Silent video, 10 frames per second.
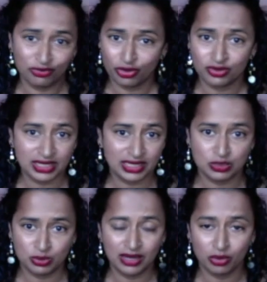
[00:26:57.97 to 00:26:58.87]
those kids
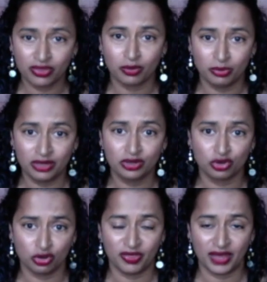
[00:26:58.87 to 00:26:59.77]
being with their peer group
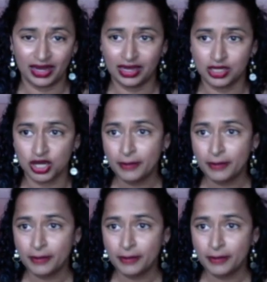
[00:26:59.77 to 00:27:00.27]
at that age